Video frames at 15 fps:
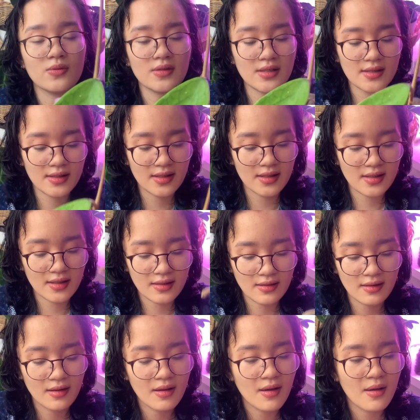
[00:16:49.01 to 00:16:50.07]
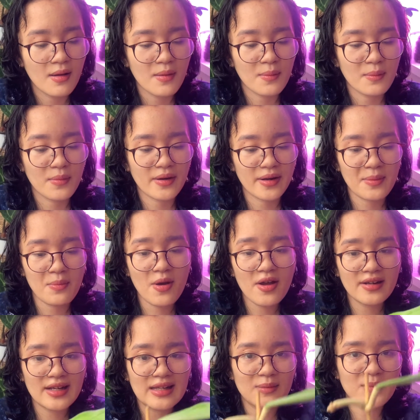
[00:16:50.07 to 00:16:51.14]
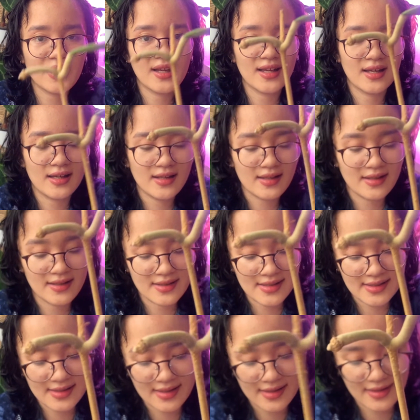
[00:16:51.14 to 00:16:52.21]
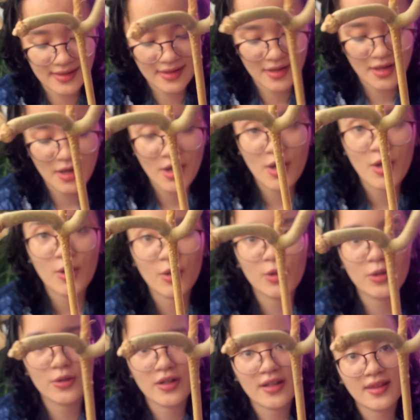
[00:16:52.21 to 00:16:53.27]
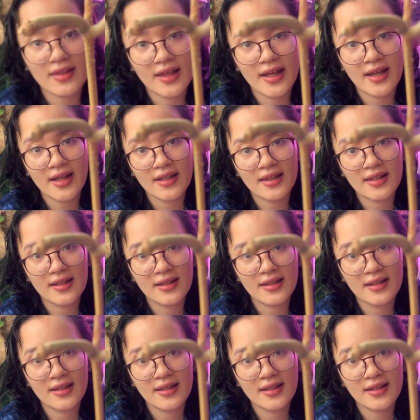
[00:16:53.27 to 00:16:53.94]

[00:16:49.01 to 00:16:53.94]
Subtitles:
see, but I bought it because look at that